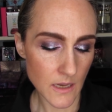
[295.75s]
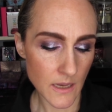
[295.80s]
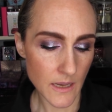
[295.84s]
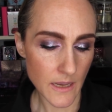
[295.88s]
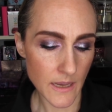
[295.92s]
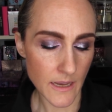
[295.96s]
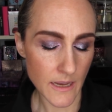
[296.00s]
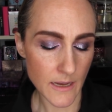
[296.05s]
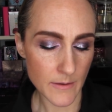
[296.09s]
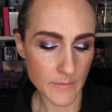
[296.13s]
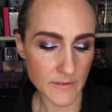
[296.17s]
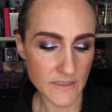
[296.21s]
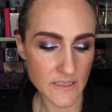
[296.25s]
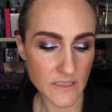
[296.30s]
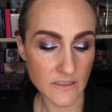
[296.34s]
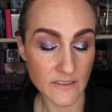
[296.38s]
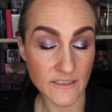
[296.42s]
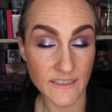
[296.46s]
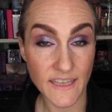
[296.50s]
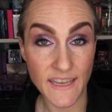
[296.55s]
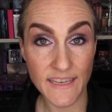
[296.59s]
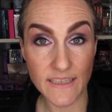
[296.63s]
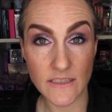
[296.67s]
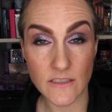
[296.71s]
It's a
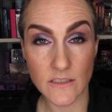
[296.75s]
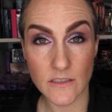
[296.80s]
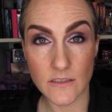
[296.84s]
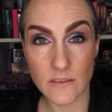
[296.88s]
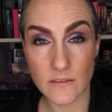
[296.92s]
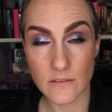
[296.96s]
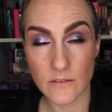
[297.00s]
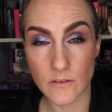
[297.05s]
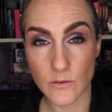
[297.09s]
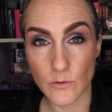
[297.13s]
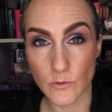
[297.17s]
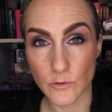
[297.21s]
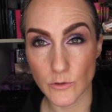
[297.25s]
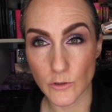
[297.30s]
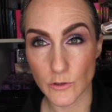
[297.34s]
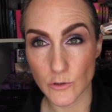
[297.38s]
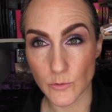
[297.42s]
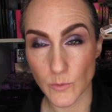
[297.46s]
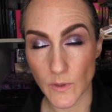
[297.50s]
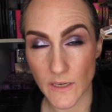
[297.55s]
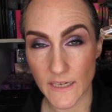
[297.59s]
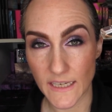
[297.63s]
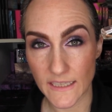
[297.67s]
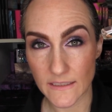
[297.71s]
light eau de
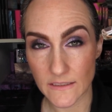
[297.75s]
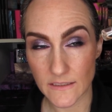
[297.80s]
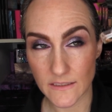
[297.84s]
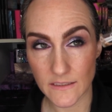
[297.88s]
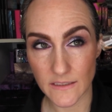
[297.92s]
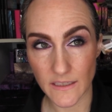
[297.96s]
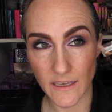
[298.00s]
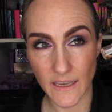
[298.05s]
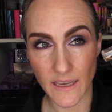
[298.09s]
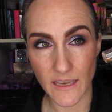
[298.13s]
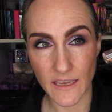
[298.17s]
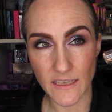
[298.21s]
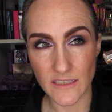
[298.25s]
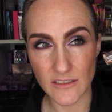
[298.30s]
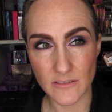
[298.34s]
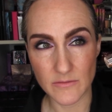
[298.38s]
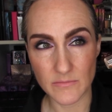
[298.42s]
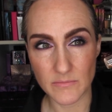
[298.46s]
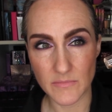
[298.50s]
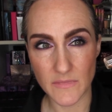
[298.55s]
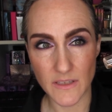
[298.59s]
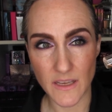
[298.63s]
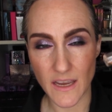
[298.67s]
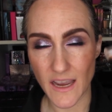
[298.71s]
toilette,
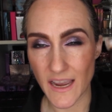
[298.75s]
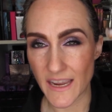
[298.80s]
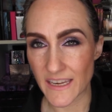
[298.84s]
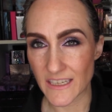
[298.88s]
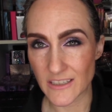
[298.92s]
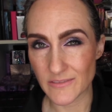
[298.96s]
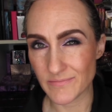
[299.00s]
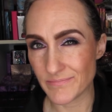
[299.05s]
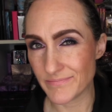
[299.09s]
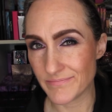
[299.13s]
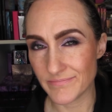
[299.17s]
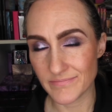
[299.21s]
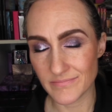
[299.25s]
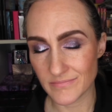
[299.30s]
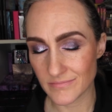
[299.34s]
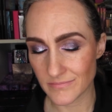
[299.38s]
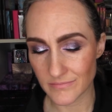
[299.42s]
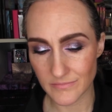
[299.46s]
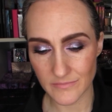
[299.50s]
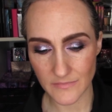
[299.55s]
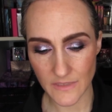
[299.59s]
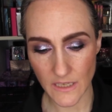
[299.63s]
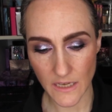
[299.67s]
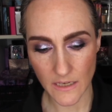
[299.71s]
and I
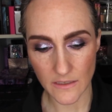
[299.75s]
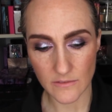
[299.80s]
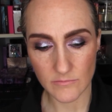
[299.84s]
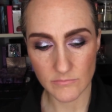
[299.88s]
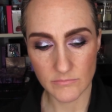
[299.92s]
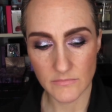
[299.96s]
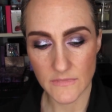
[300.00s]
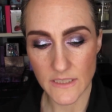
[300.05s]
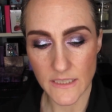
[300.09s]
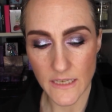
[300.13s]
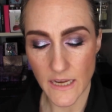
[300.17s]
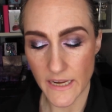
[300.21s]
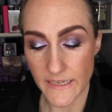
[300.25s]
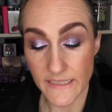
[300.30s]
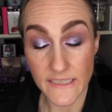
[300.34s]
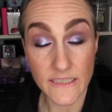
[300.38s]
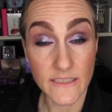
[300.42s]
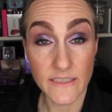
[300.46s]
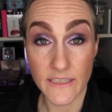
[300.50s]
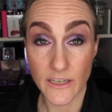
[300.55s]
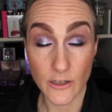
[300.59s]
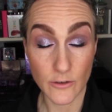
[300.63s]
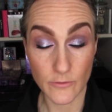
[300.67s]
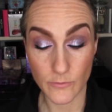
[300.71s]
I
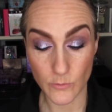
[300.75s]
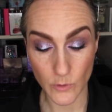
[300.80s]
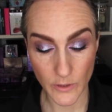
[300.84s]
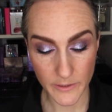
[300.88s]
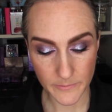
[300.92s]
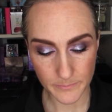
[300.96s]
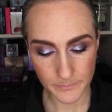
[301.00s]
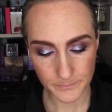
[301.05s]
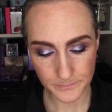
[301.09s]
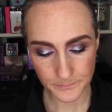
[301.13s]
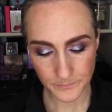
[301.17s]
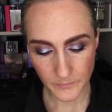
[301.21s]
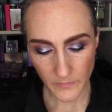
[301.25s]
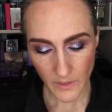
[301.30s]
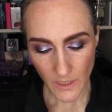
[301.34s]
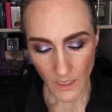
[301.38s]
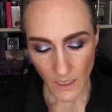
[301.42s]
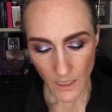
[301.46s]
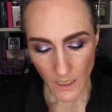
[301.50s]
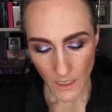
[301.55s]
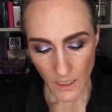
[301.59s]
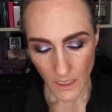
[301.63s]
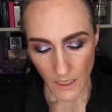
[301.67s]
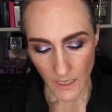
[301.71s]
didn't care for it.
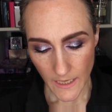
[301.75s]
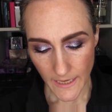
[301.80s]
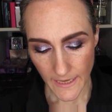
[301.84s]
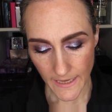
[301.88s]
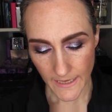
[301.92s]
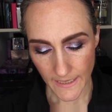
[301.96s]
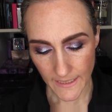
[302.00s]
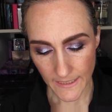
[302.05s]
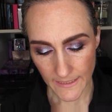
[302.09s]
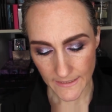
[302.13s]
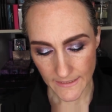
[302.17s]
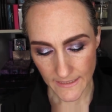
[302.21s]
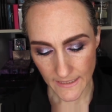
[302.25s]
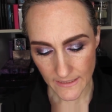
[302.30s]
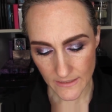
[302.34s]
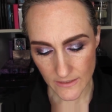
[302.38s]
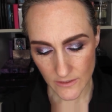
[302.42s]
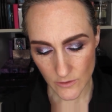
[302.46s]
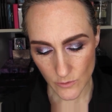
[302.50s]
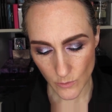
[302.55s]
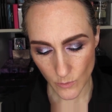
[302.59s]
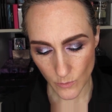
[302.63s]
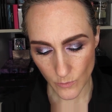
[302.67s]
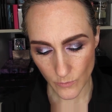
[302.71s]
And
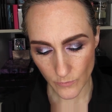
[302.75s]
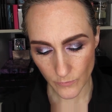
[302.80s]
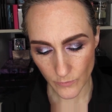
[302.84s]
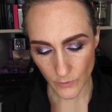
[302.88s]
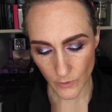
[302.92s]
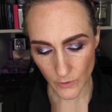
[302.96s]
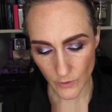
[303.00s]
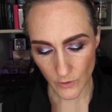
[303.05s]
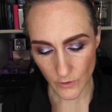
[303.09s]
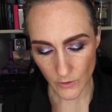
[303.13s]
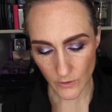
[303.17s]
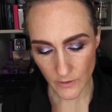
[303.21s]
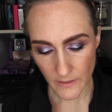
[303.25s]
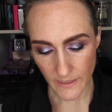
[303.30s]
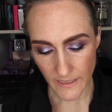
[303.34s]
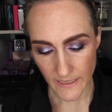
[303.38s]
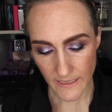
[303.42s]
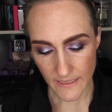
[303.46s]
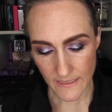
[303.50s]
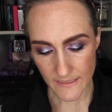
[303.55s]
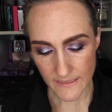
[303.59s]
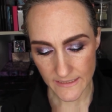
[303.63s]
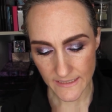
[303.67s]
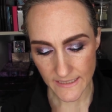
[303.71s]
next over
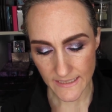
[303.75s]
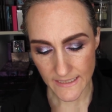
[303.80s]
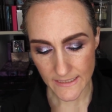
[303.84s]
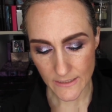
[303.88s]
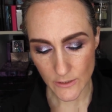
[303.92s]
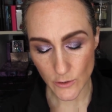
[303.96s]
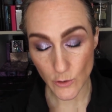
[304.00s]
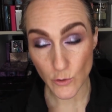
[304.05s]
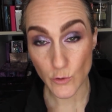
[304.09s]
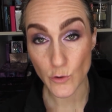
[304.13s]
is this